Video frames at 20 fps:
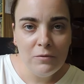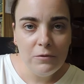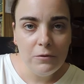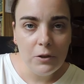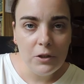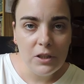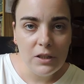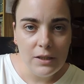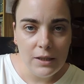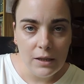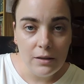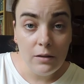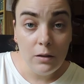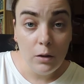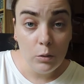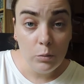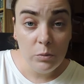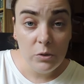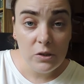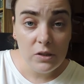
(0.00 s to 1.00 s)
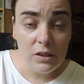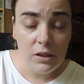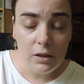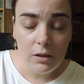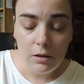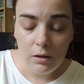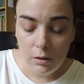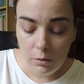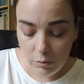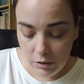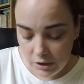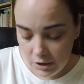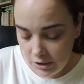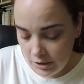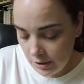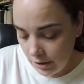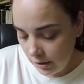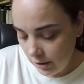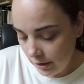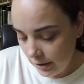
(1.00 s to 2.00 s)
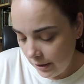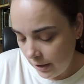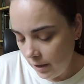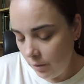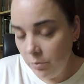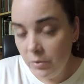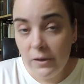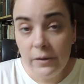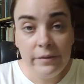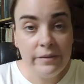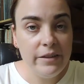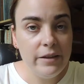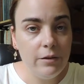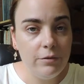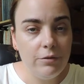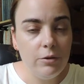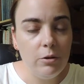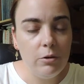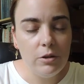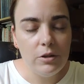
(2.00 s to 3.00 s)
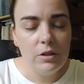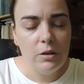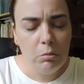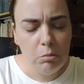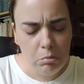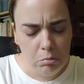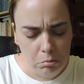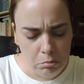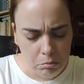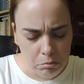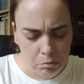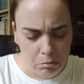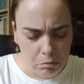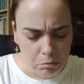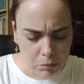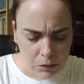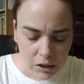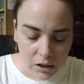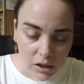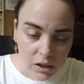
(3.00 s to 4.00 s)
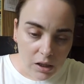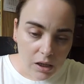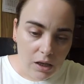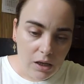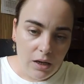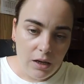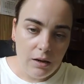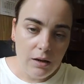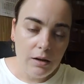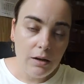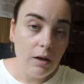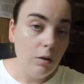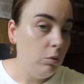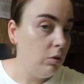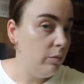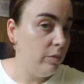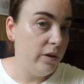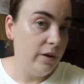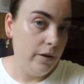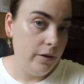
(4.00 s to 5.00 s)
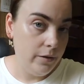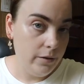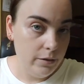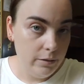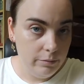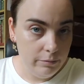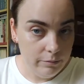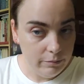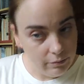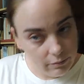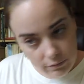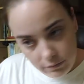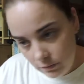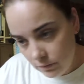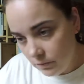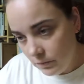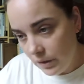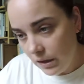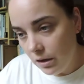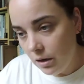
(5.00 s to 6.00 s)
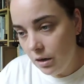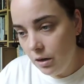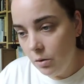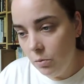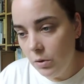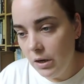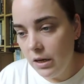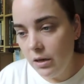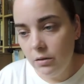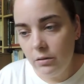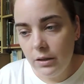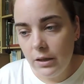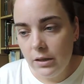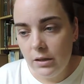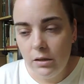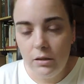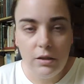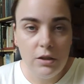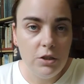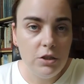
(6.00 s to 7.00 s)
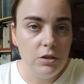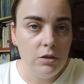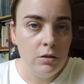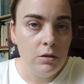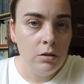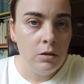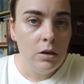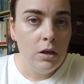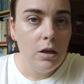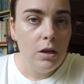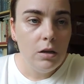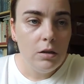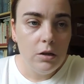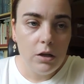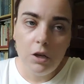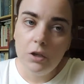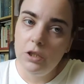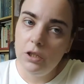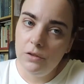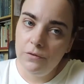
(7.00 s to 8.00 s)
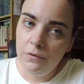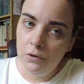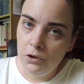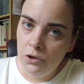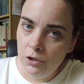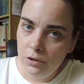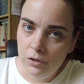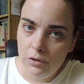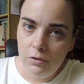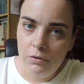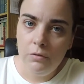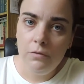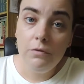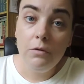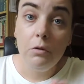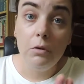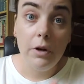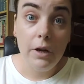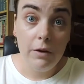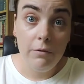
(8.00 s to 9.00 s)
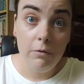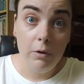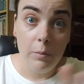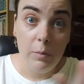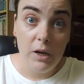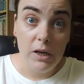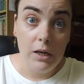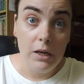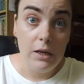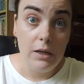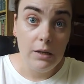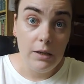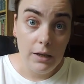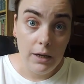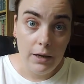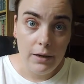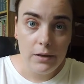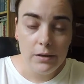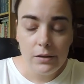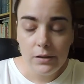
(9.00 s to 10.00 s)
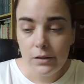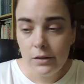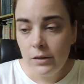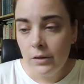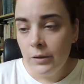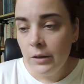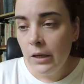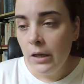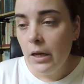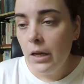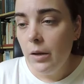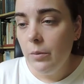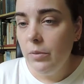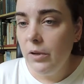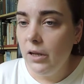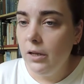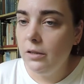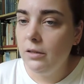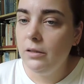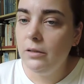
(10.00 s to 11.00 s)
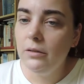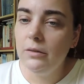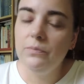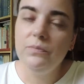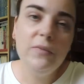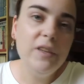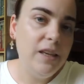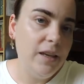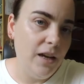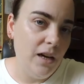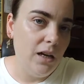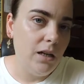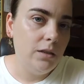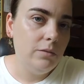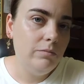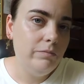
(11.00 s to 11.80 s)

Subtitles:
for the Death Note musical, which is not gonna happen, of course, I would buy it without hesitation, not just for Junsu, for everybody in the cast. But yeah,